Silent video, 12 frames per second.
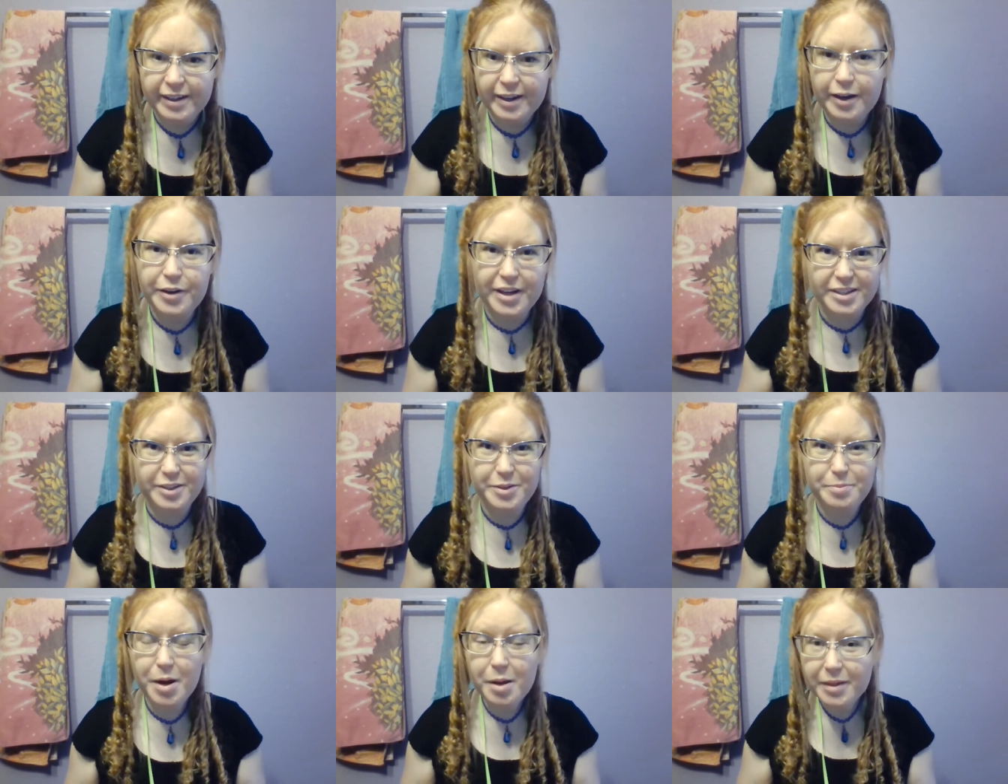Okay, so you
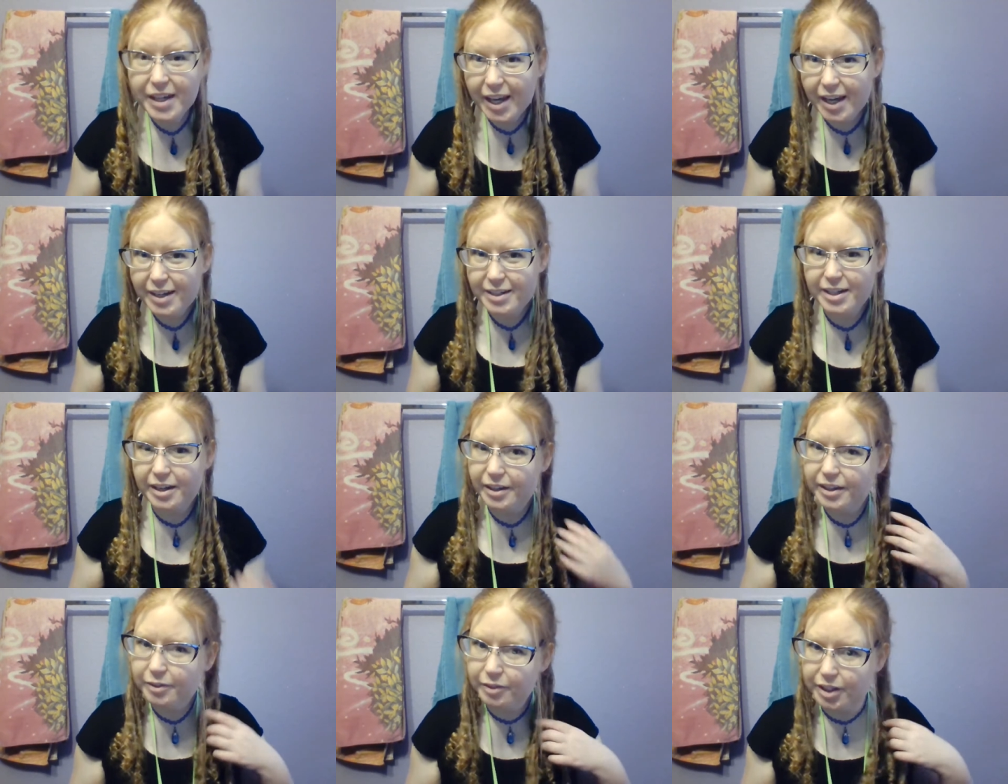probably can't tell
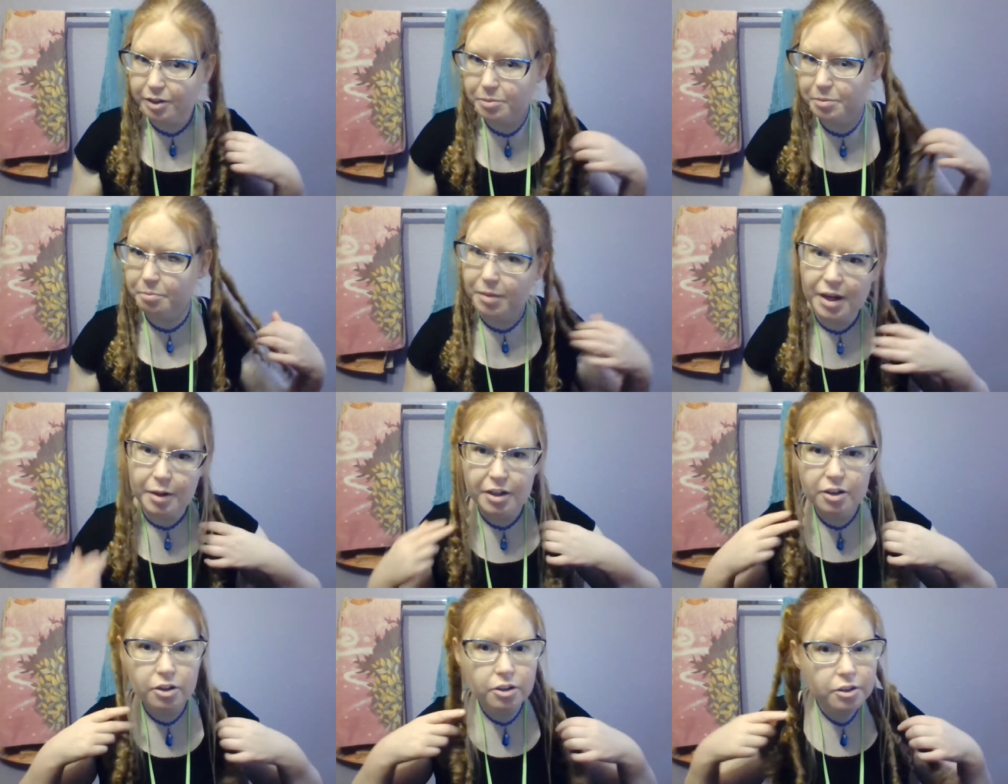in the video, but my
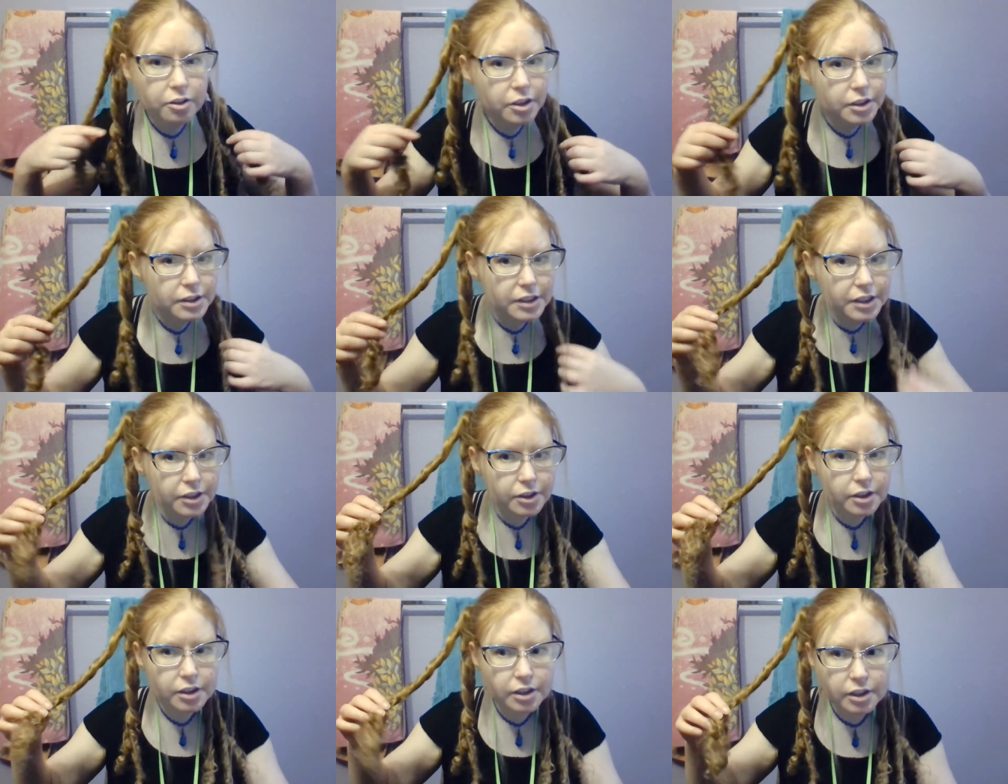curls here
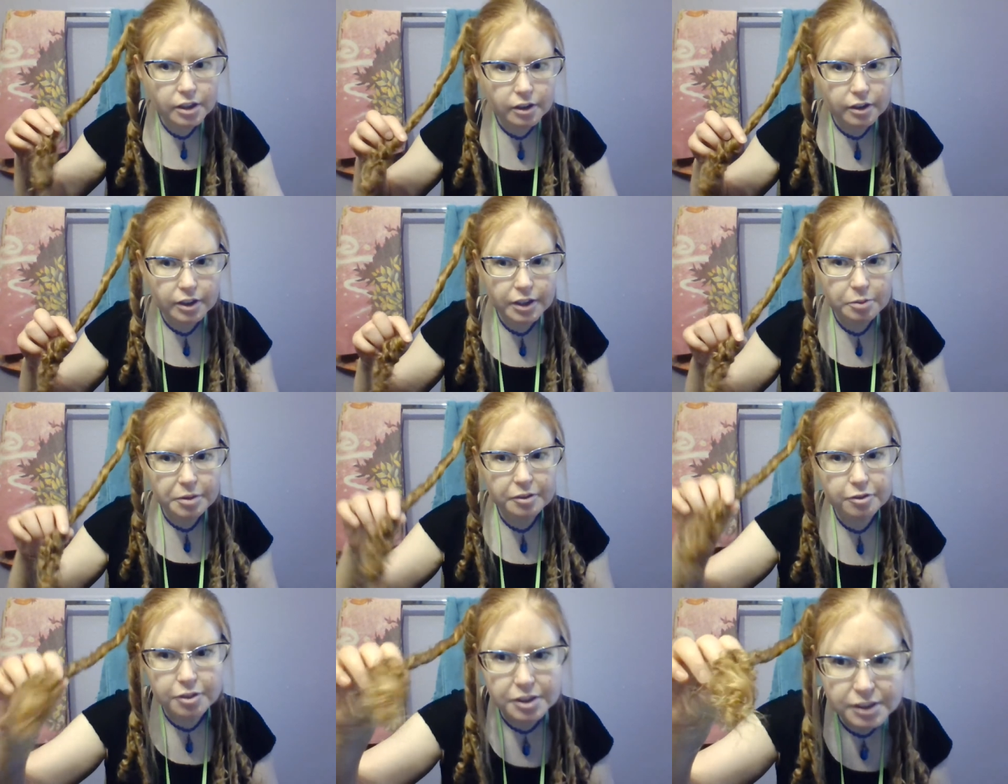are, are a little bit
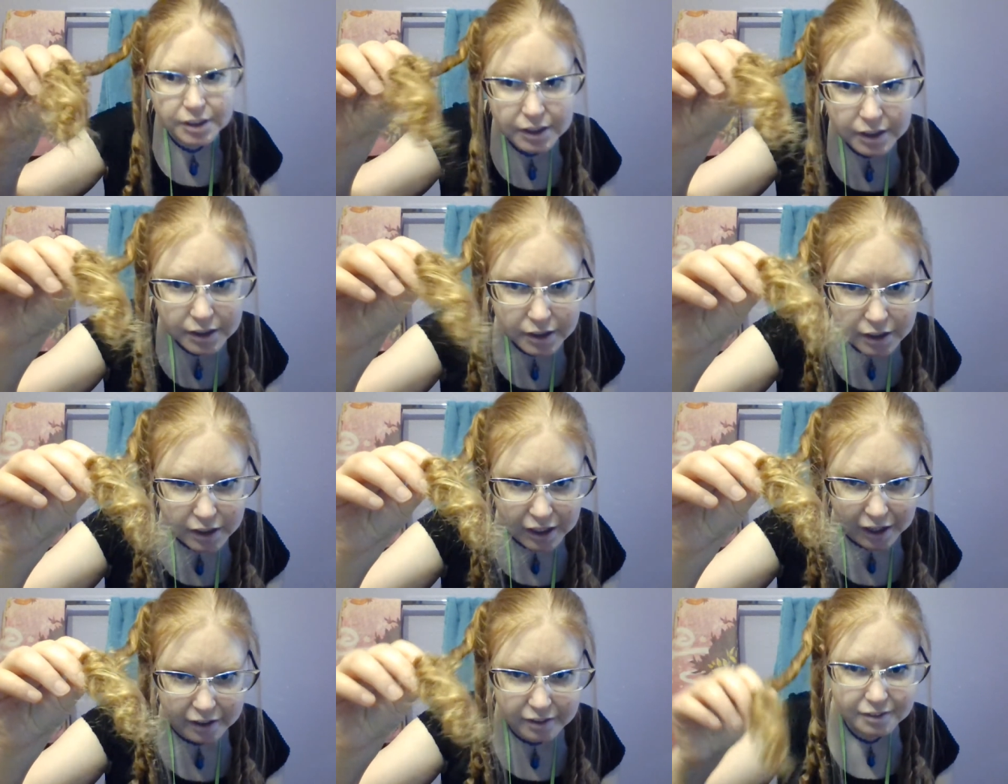frizzy.
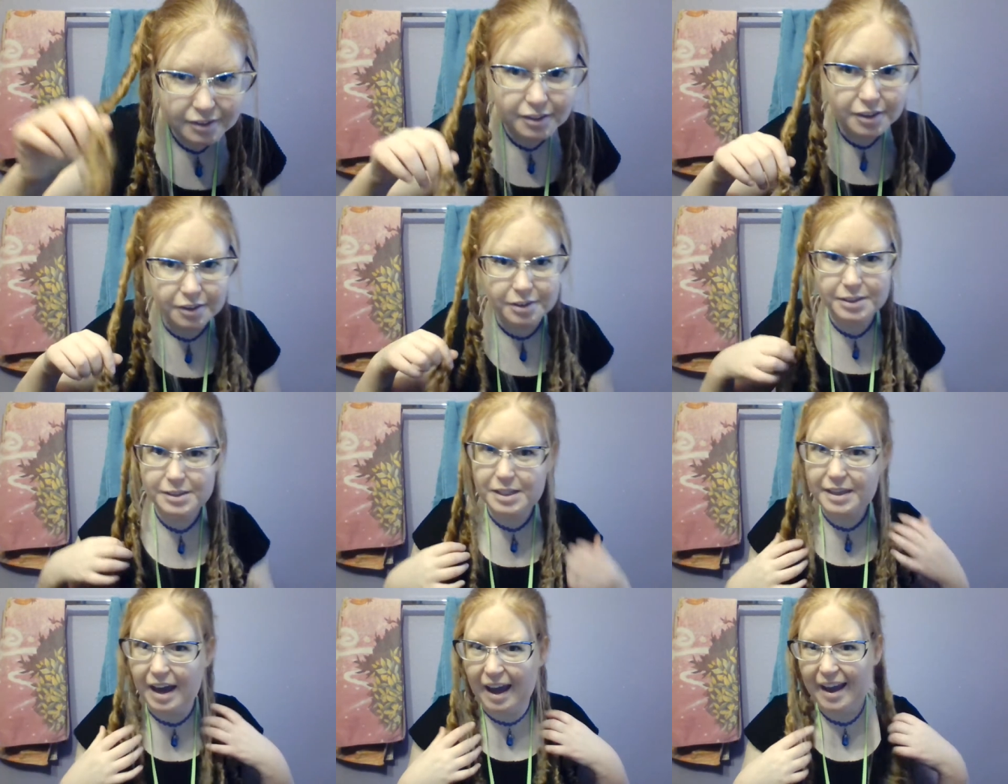Yeah, you can see
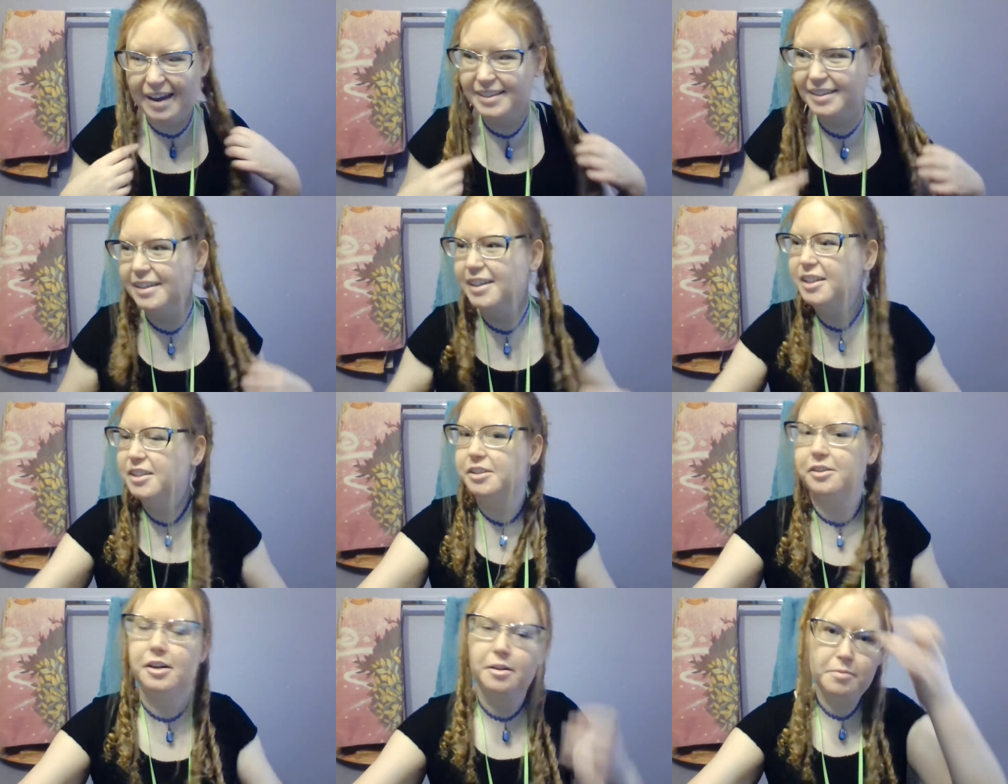that.
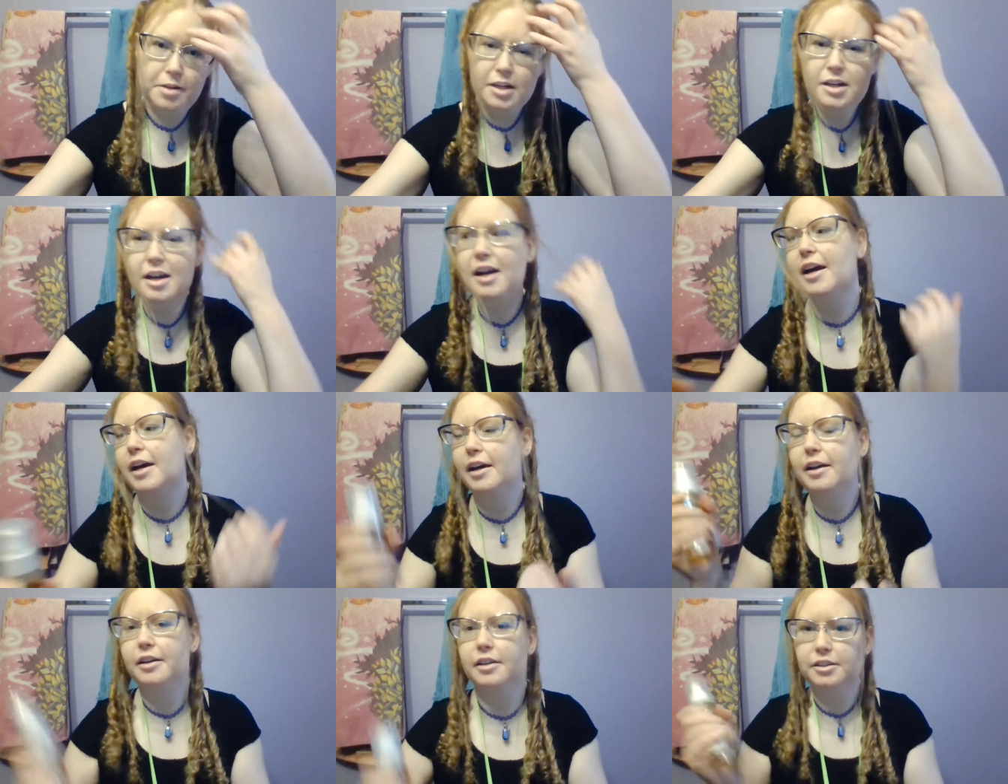So I'm going to
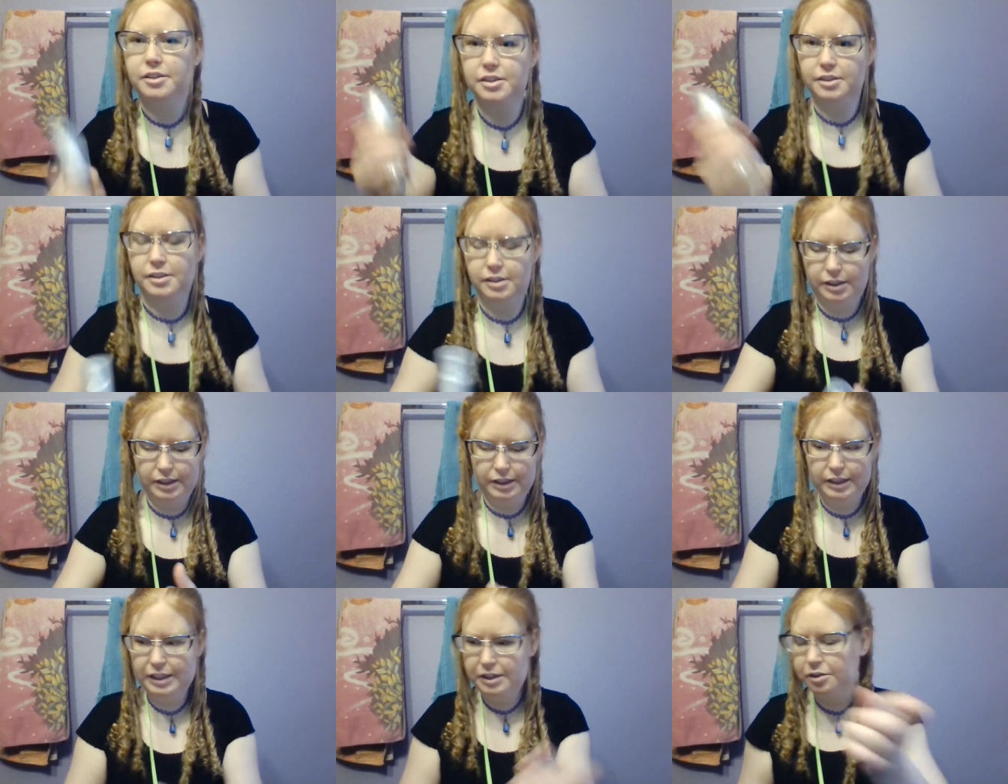add just a
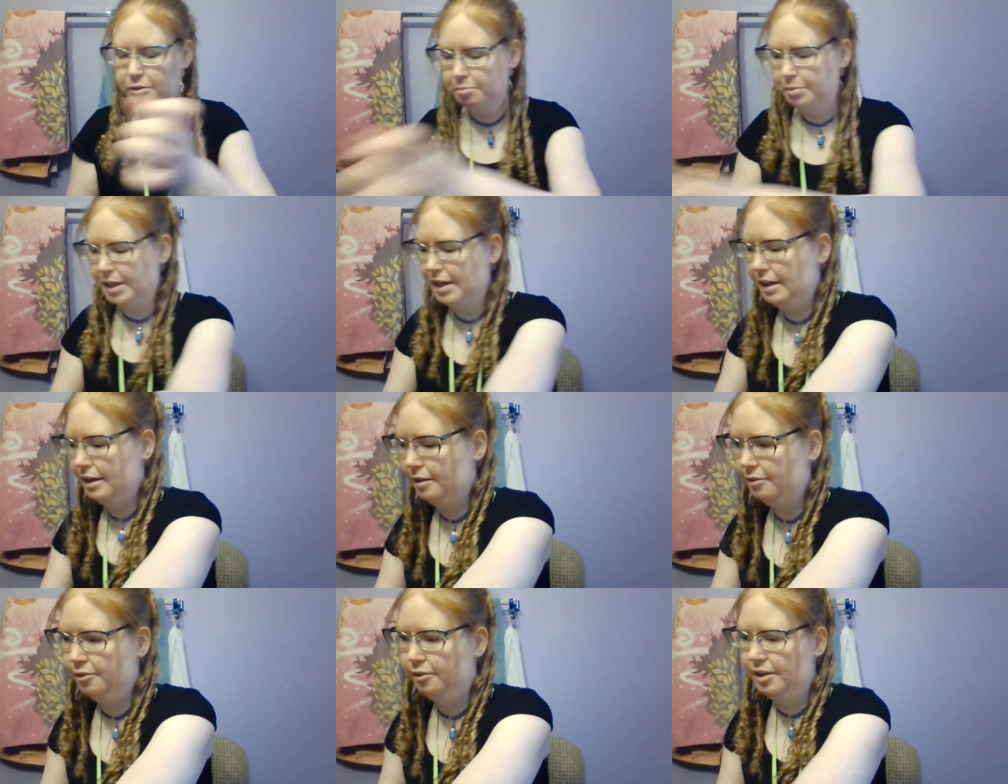little bit
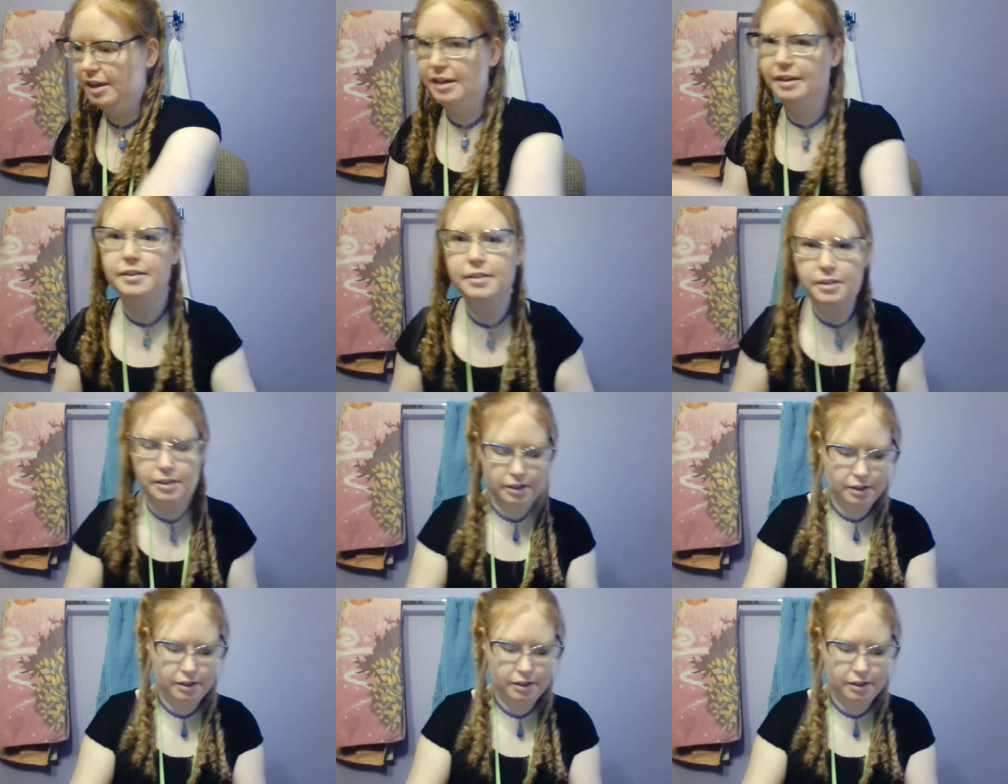of this